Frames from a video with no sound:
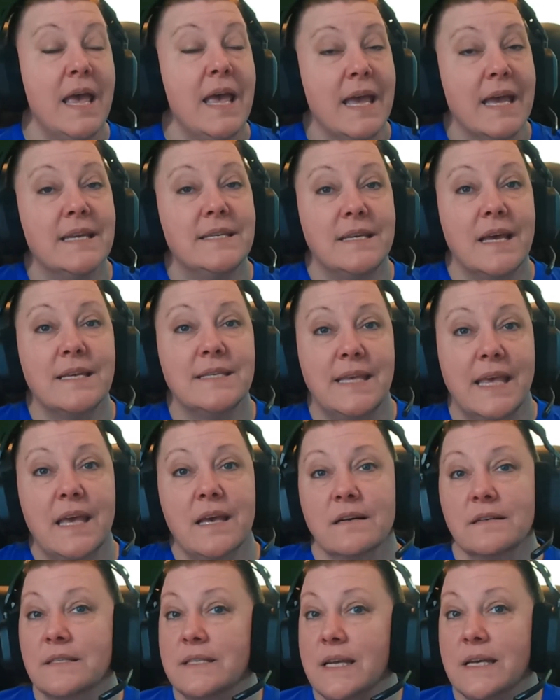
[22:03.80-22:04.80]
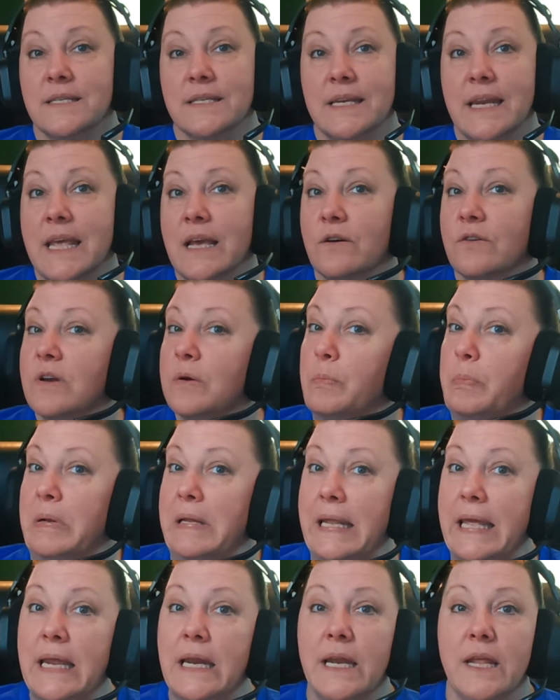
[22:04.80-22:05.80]
It does heal. It doesn't heal
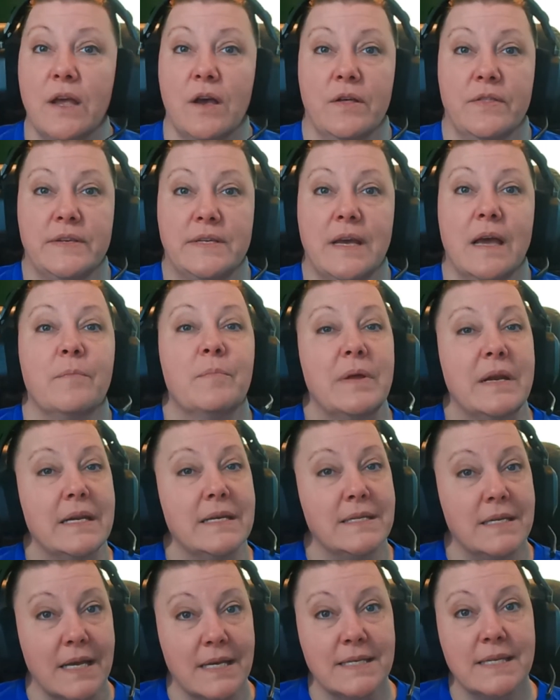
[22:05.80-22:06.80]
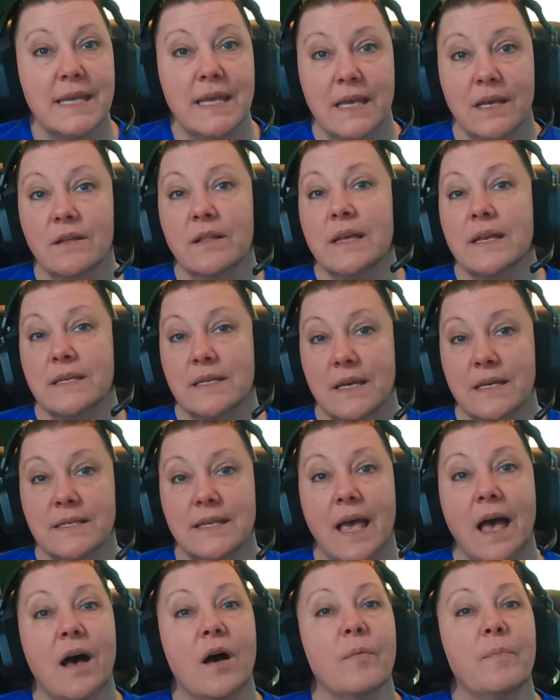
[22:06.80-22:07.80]
completely all the time, but it does heal and it does
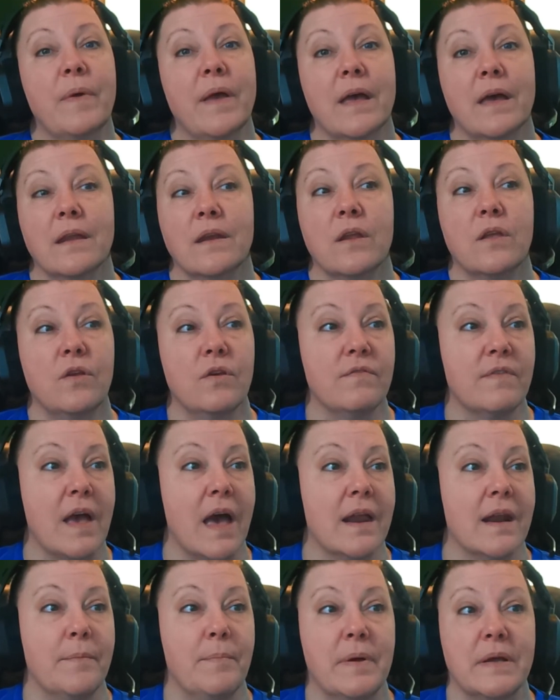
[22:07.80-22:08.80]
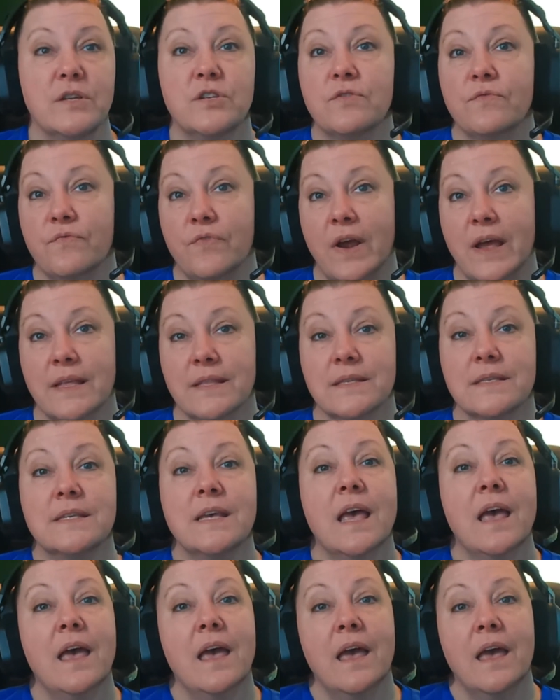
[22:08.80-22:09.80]
help. And you've got a bunch of friends
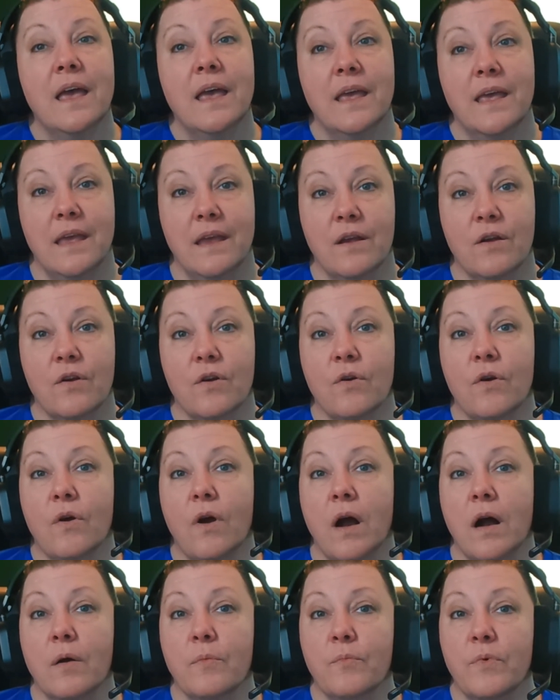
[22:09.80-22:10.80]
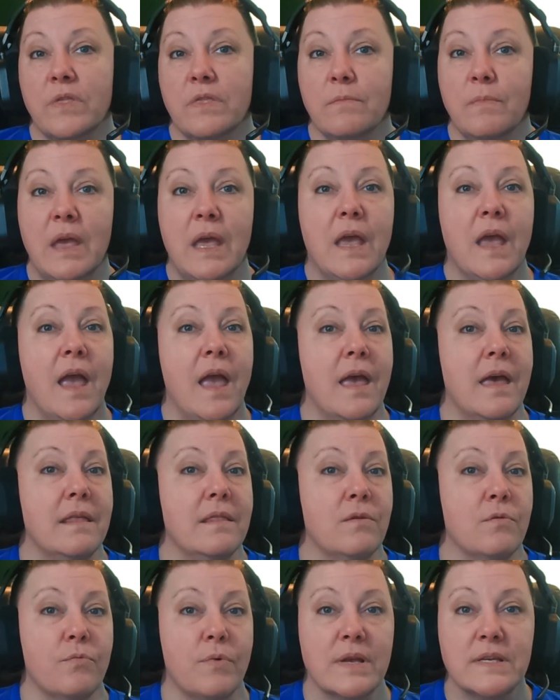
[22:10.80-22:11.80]
here with me
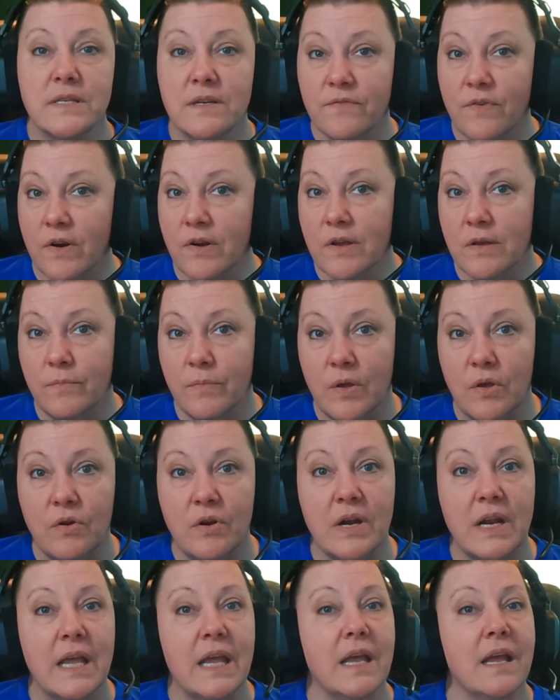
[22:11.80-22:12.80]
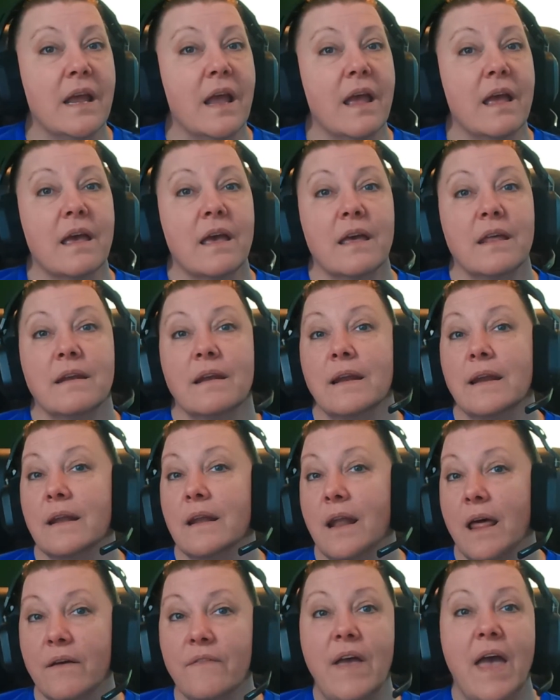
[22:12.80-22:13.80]
and the rest of our community, and
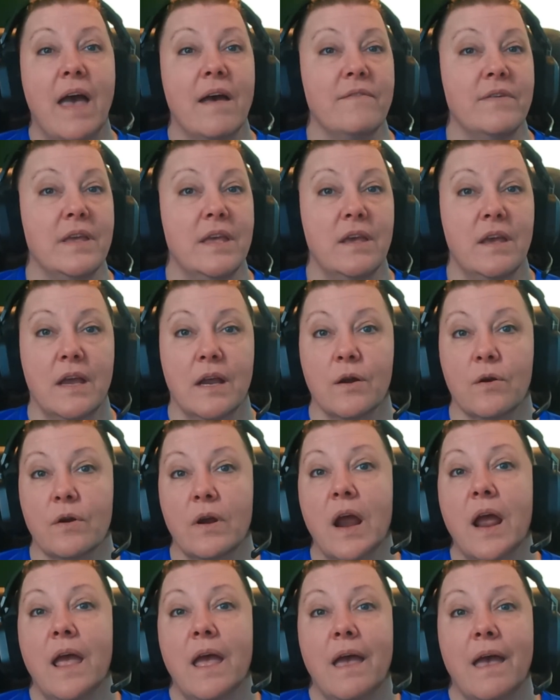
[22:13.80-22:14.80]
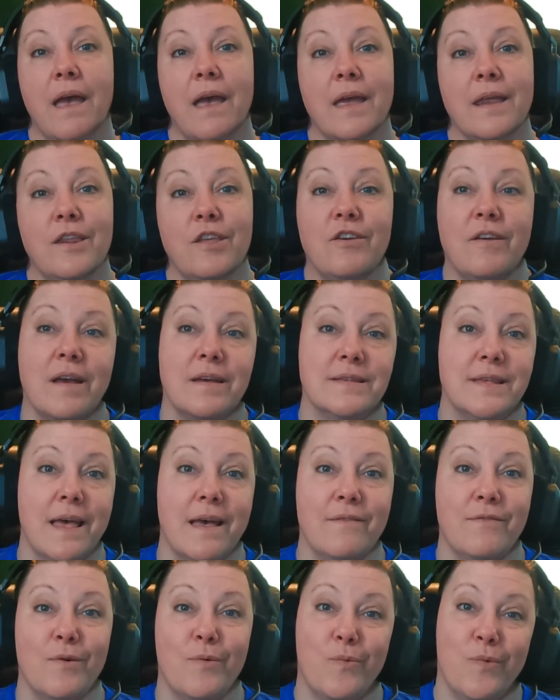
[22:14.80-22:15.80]
love having you here. And you guys
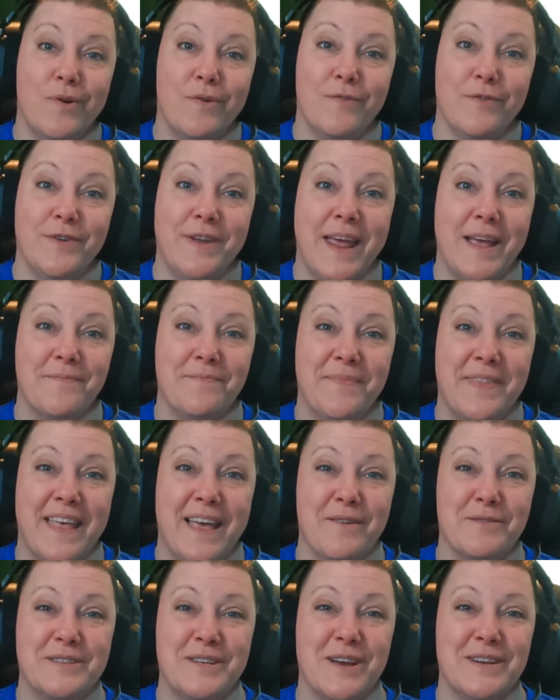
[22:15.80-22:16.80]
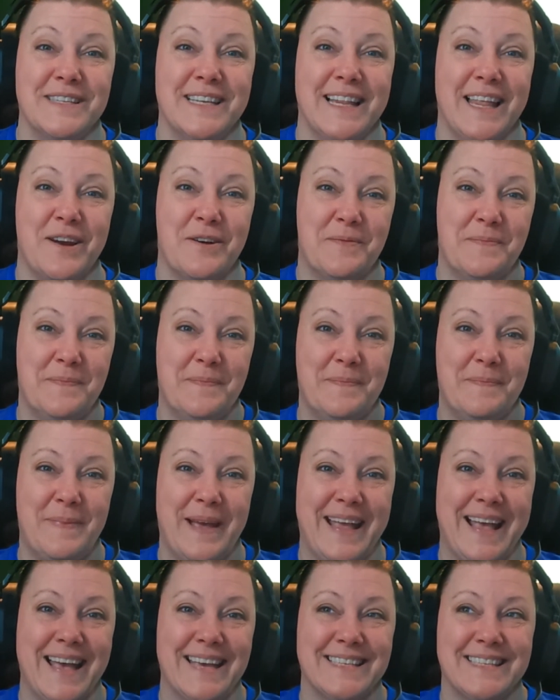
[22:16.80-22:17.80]
have a wonderful day. I will talk to you later. Bye,
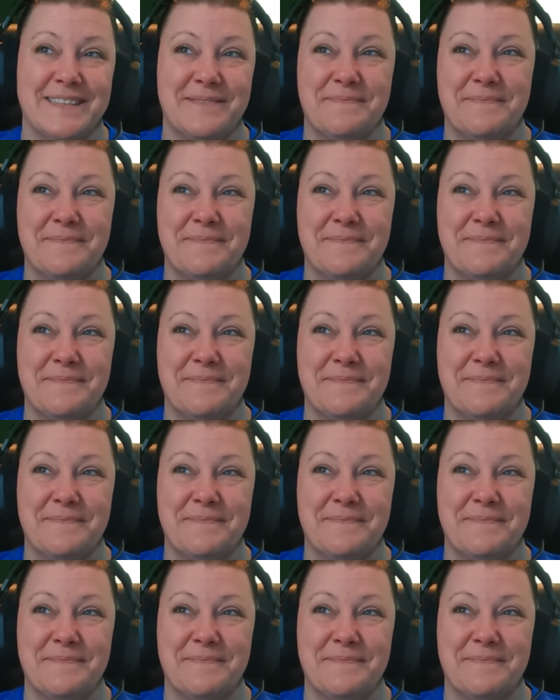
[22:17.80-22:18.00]
guys.